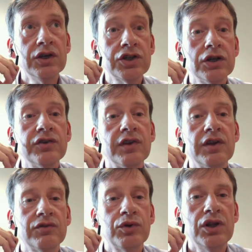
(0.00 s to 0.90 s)
shows that
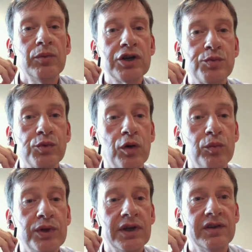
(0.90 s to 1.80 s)
it's really much more
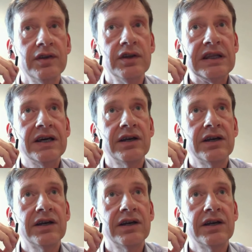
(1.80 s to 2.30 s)
complicated than that.